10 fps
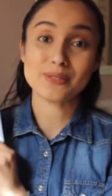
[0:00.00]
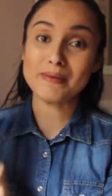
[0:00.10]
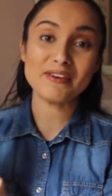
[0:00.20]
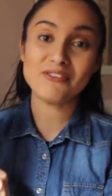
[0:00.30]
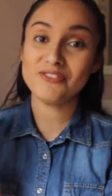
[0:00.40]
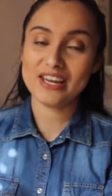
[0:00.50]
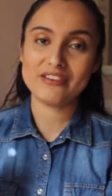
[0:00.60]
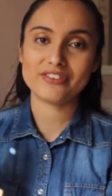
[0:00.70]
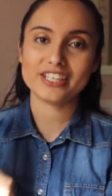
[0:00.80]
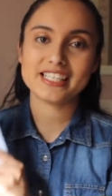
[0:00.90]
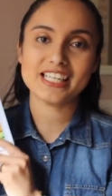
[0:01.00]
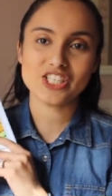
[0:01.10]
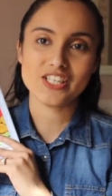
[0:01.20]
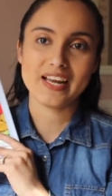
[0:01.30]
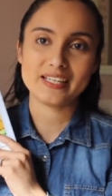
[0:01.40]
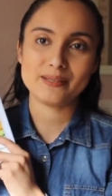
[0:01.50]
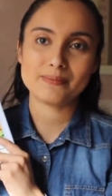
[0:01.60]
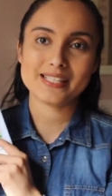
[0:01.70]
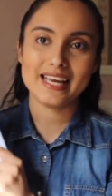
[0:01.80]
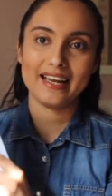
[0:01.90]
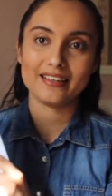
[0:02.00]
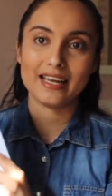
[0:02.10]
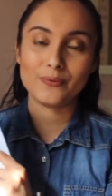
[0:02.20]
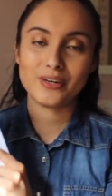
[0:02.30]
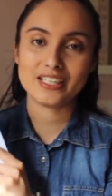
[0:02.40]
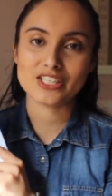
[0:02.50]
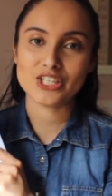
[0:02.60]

one of my favorite kitchen items, and I wanted